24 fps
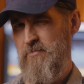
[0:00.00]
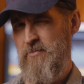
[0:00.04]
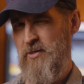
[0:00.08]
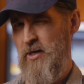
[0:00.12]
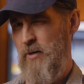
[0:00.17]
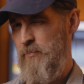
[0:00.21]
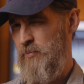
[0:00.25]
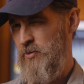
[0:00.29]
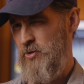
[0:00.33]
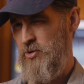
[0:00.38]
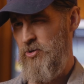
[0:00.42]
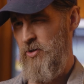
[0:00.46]

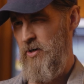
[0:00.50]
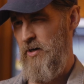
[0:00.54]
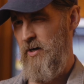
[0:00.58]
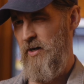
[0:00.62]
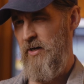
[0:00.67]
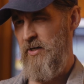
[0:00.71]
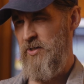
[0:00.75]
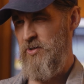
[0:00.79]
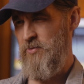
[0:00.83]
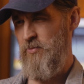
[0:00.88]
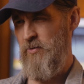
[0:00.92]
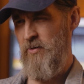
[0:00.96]
couple
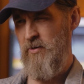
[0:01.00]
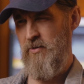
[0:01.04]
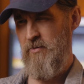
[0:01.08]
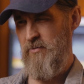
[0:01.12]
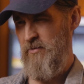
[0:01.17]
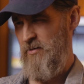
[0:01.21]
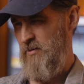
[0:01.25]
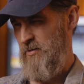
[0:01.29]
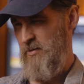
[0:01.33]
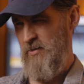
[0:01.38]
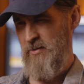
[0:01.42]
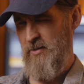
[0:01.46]
tries where
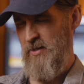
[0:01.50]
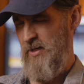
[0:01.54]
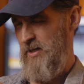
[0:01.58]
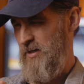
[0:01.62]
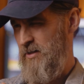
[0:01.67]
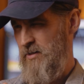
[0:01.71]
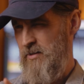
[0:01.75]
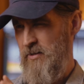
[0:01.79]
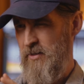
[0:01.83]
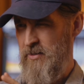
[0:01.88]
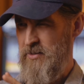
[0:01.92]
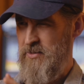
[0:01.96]
you can
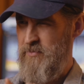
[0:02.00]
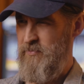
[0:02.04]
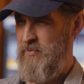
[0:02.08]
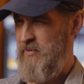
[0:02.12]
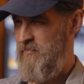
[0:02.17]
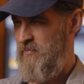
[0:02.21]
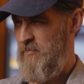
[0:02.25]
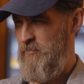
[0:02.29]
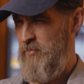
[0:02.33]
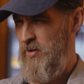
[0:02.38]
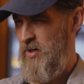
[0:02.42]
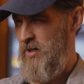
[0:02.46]
like click some
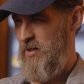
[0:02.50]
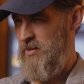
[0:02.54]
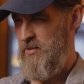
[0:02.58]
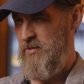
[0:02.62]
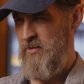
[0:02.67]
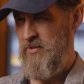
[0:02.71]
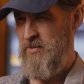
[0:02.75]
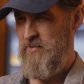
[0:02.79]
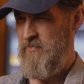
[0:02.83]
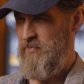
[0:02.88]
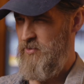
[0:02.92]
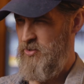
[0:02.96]
different
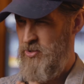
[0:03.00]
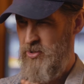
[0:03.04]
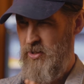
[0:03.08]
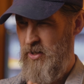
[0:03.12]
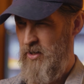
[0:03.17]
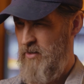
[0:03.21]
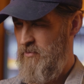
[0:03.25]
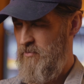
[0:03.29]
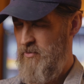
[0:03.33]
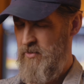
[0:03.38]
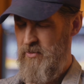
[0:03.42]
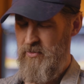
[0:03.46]
boxes for
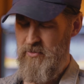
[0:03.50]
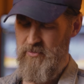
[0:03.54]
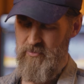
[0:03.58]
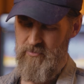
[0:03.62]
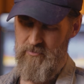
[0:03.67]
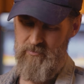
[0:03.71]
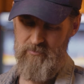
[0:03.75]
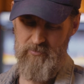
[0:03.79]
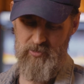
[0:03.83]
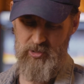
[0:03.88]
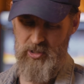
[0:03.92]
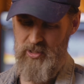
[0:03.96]
genre and
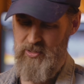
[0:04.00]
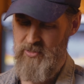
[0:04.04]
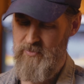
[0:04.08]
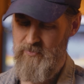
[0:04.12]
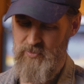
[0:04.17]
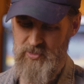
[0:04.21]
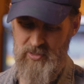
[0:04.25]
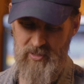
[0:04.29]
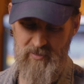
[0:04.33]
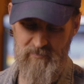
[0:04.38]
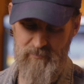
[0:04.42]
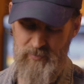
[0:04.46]
try
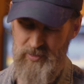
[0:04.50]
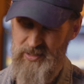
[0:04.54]
some stuff,